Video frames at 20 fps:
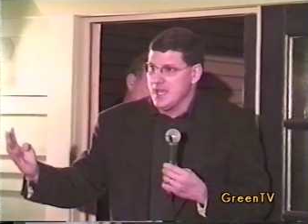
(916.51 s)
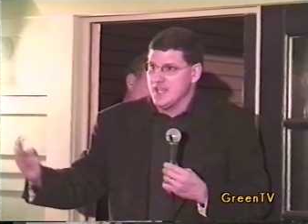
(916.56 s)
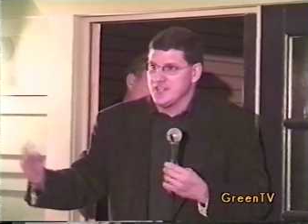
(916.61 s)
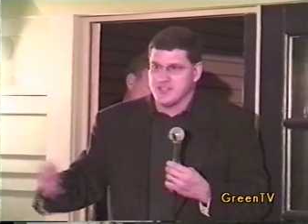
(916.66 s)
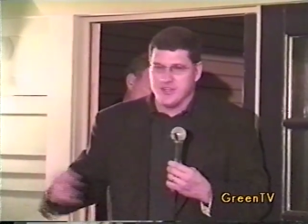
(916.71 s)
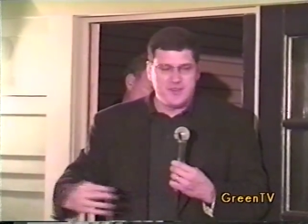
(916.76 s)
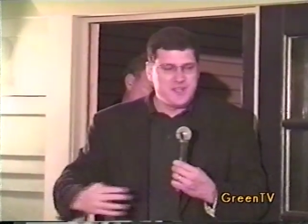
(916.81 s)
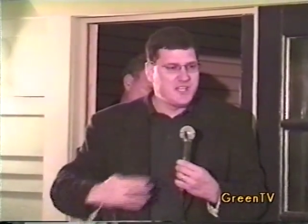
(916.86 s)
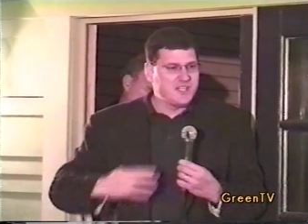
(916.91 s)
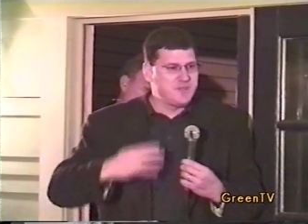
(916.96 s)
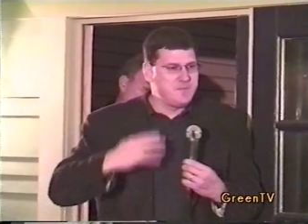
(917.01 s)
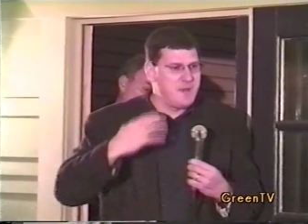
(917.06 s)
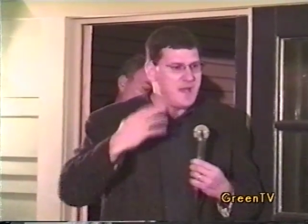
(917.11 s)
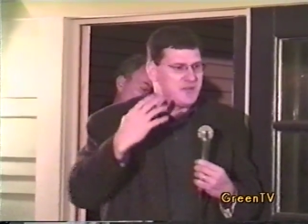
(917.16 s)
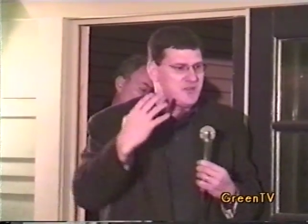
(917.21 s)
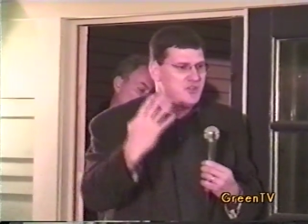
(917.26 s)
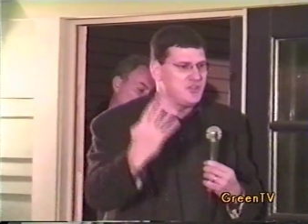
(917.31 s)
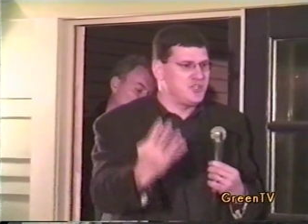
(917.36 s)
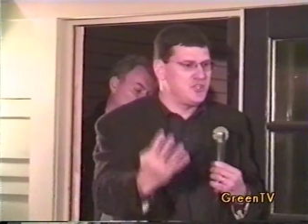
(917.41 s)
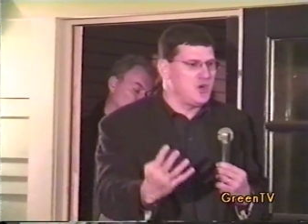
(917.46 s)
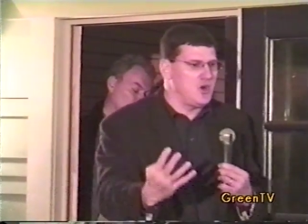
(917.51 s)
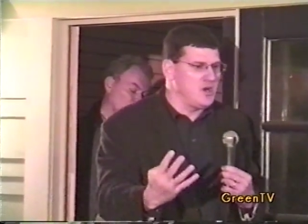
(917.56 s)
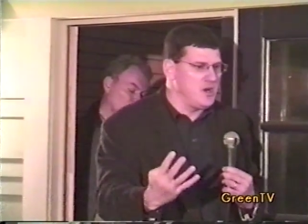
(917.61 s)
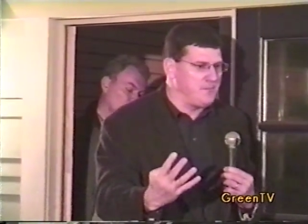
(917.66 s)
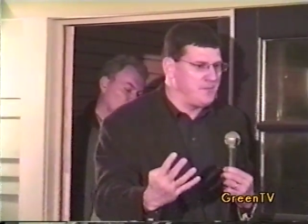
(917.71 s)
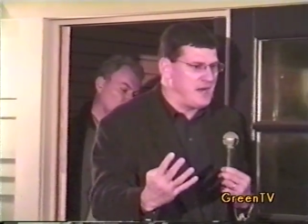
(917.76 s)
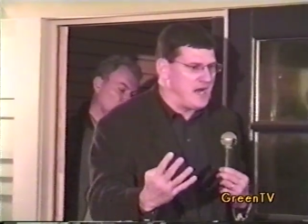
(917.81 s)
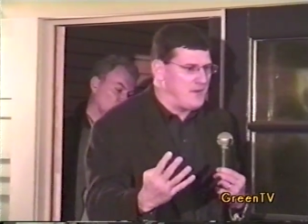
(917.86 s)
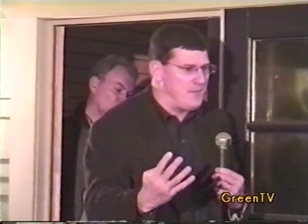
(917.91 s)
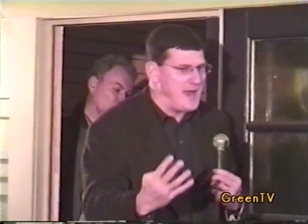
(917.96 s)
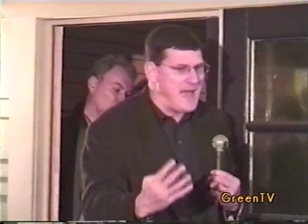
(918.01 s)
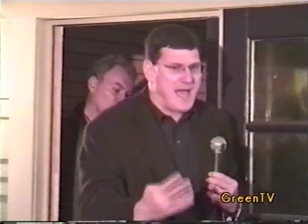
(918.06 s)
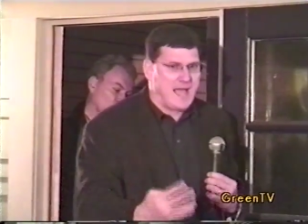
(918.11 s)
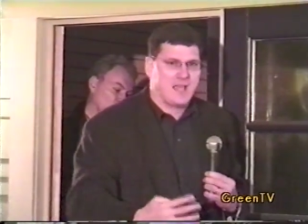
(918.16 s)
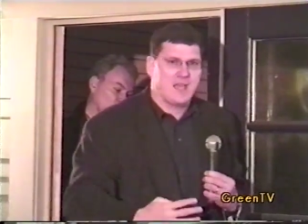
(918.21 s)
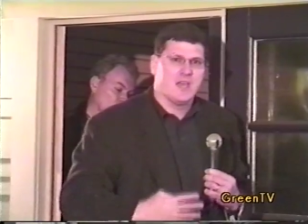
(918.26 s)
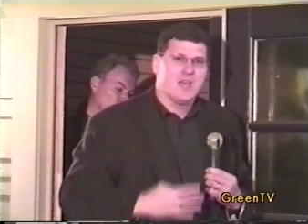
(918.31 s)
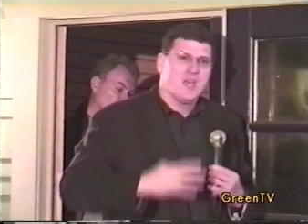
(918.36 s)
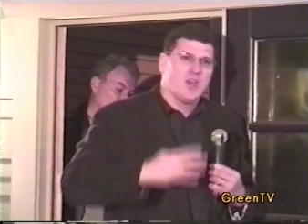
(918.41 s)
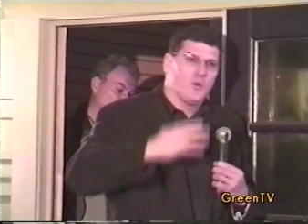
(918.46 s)
So the inspectors showed up in
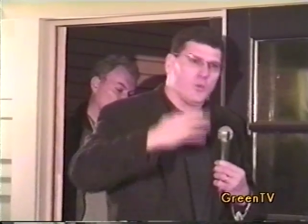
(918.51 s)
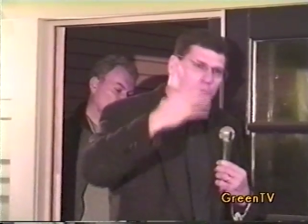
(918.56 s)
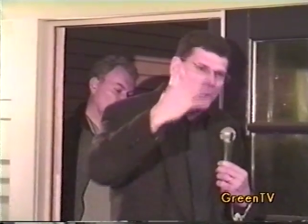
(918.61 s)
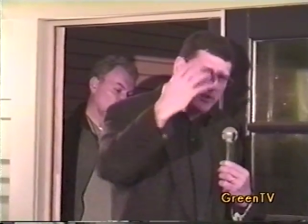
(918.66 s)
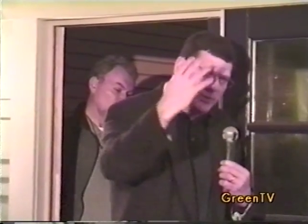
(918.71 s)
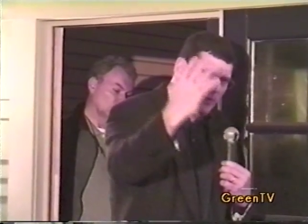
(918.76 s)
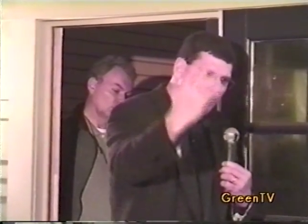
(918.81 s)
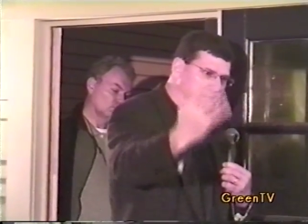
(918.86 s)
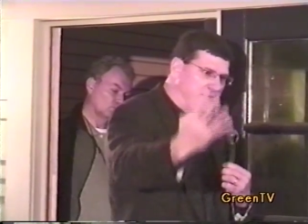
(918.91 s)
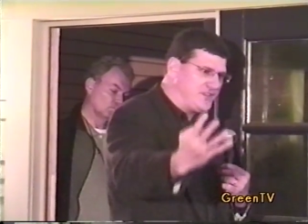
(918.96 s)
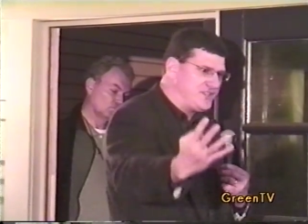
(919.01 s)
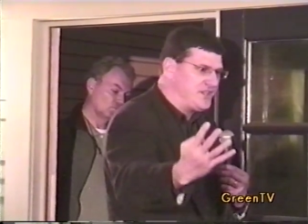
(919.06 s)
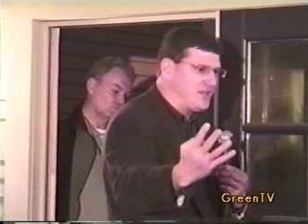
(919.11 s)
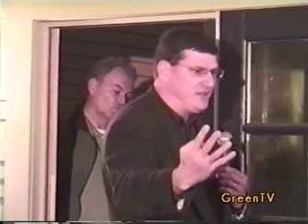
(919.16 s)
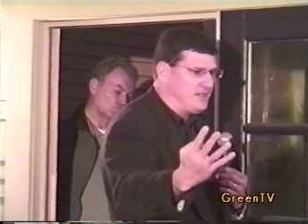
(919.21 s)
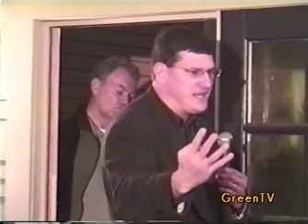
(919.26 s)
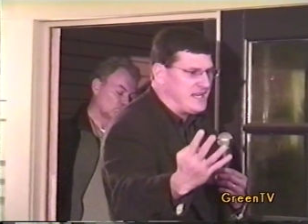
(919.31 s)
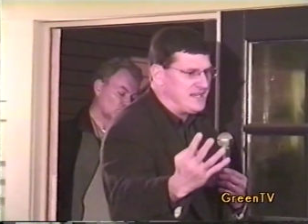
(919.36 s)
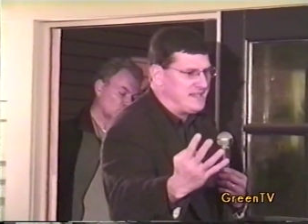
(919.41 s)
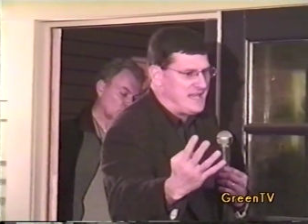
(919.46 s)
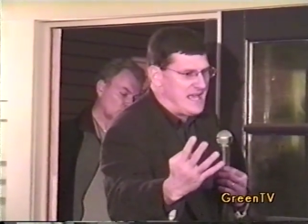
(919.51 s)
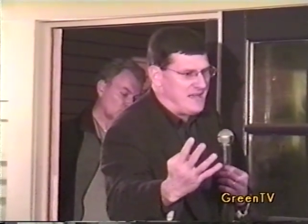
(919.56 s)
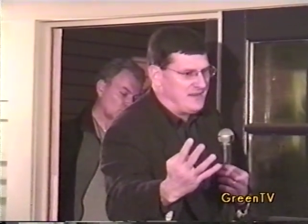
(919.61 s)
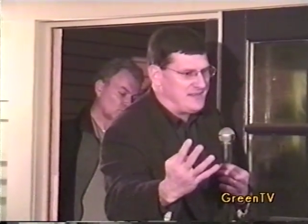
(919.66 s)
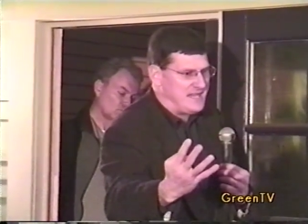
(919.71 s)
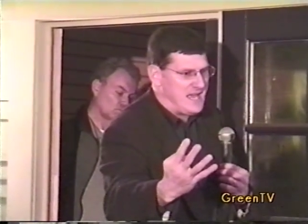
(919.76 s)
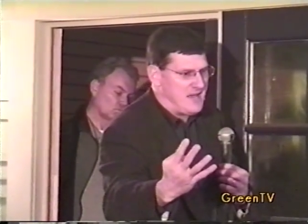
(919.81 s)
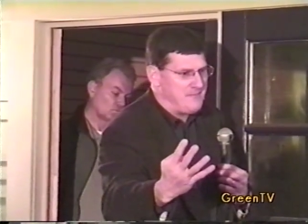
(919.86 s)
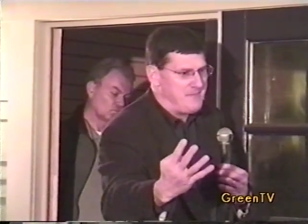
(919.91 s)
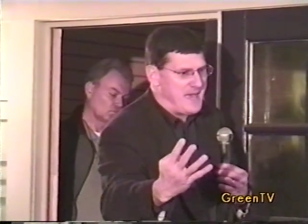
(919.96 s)
Iraq, went to a facility in downtown